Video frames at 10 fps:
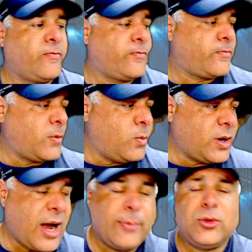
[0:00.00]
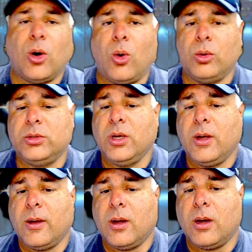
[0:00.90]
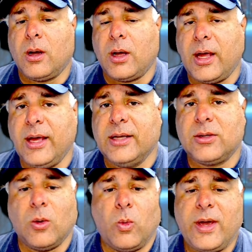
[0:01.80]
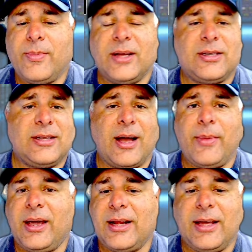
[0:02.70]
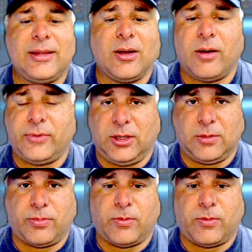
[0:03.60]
From what I'm told is Wingbits is not making anything off these.